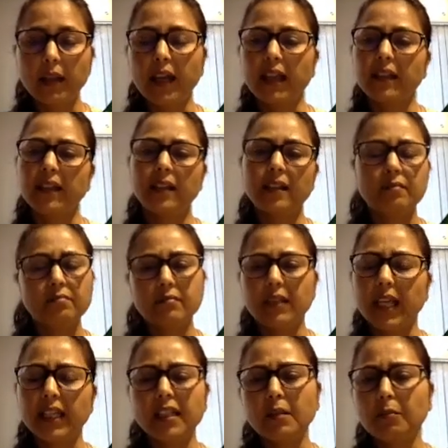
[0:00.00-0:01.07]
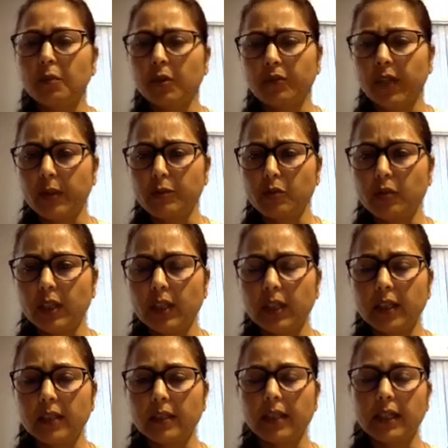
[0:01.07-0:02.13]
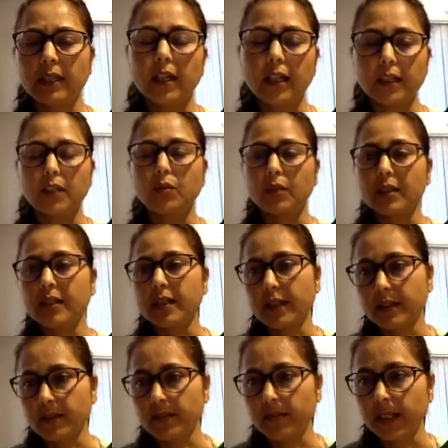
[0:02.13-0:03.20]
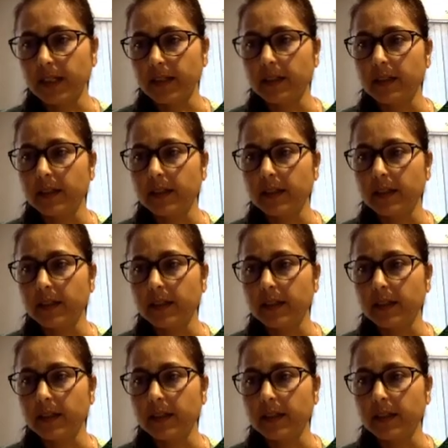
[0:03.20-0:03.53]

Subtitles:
and then any number of times you can click that until you are satisfied.